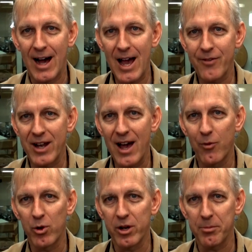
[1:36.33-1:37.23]
I even
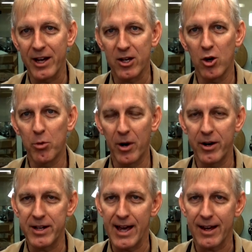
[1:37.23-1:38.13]
have one in my go
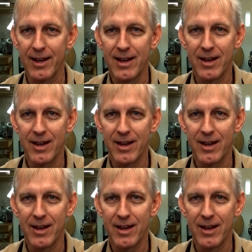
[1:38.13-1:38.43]
bar deck.